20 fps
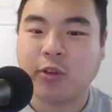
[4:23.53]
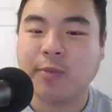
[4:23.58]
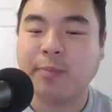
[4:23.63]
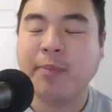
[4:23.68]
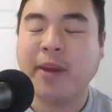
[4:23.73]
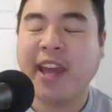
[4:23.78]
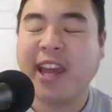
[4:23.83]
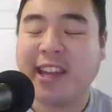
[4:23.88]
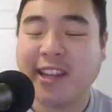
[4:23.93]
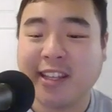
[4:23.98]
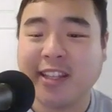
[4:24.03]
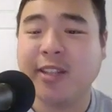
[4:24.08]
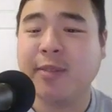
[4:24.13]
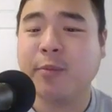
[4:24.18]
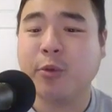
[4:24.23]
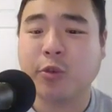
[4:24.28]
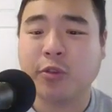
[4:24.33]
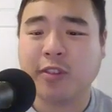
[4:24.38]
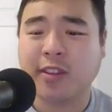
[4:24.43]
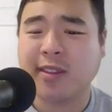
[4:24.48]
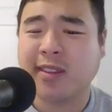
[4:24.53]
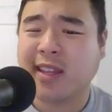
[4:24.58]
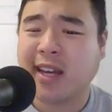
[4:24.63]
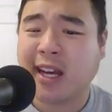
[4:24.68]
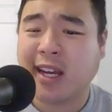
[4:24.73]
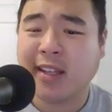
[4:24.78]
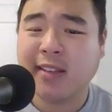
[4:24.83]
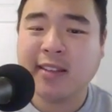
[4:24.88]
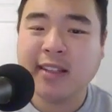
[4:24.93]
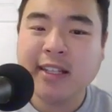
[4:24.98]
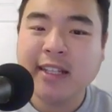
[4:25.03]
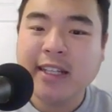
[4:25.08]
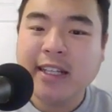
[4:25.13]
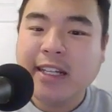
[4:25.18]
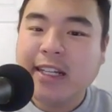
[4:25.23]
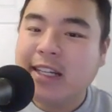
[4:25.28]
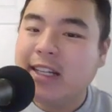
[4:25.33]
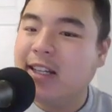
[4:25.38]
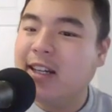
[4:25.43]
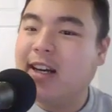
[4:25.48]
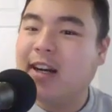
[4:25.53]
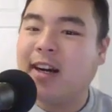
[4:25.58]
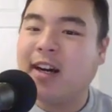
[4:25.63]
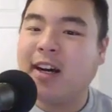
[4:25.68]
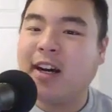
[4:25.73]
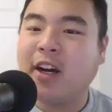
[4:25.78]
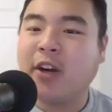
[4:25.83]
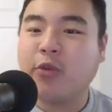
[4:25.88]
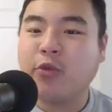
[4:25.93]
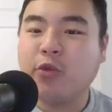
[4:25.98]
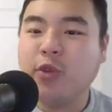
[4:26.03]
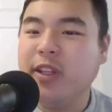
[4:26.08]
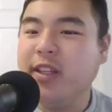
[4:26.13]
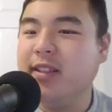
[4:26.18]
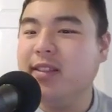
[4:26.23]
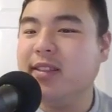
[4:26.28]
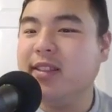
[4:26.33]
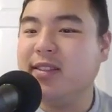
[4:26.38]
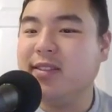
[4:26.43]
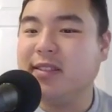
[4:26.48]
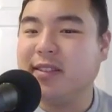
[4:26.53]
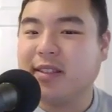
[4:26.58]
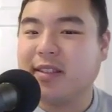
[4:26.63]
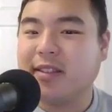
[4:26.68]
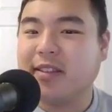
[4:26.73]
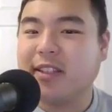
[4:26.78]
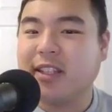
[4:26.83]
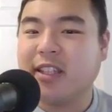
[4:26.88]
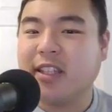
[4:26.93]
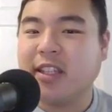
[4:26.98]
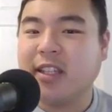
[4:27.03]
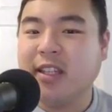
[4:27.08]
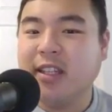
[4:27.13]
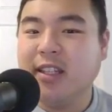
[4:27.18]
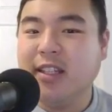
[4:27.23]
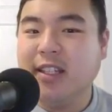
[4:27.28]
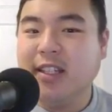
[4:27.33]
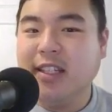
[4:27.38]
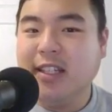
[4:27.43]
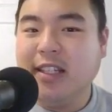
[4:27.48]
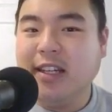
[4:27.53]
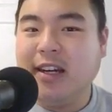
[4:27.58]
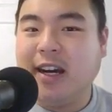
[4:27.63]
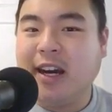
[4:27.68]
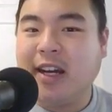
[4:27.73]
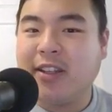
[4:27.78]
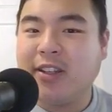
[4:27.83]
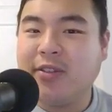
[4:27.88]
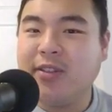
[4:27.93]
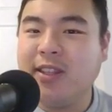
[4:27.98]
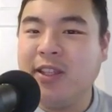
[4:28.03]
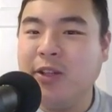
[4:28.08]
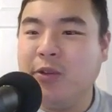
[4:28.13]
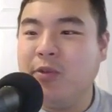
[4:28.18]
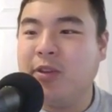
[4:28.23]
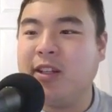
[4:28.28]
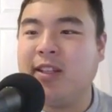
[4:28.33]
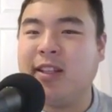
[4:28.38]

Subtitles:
paying more than that. Realistically, I don't think we're going to